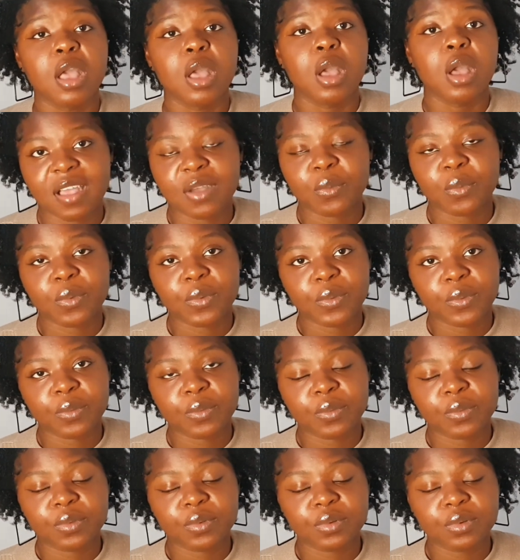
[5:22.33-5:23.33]
and
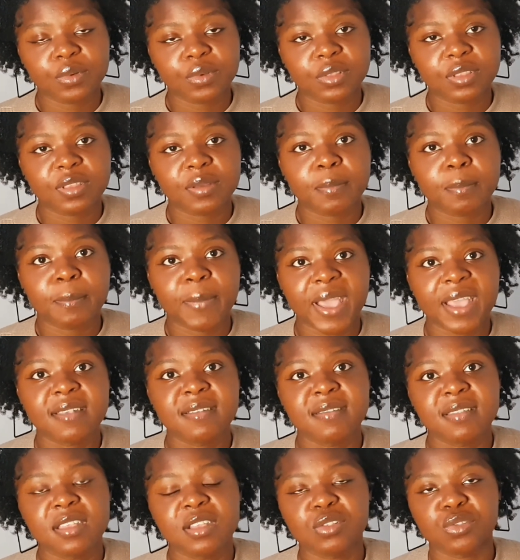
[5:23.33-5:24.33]
the
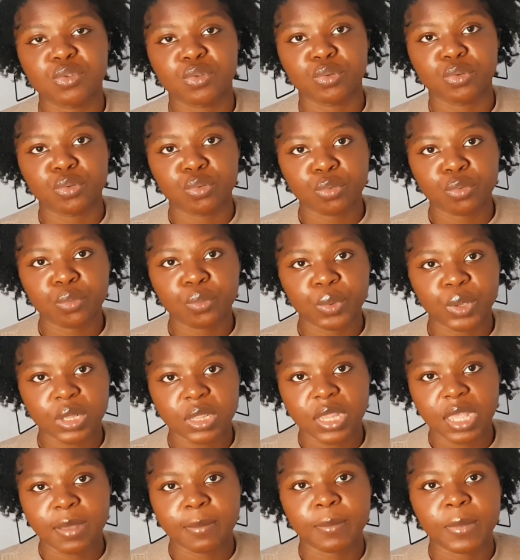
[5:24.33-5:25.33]
best thing to do with
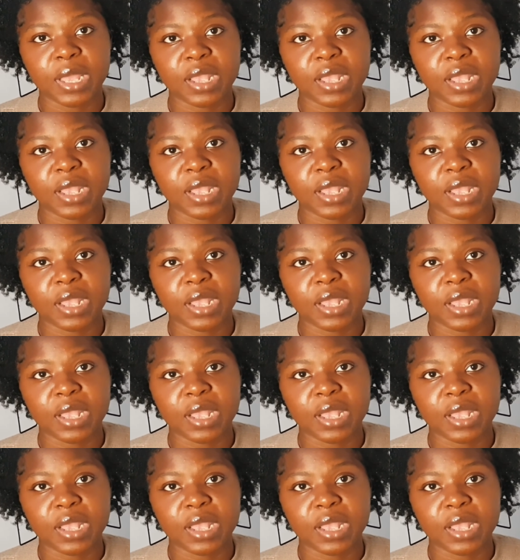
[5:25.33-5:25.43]
them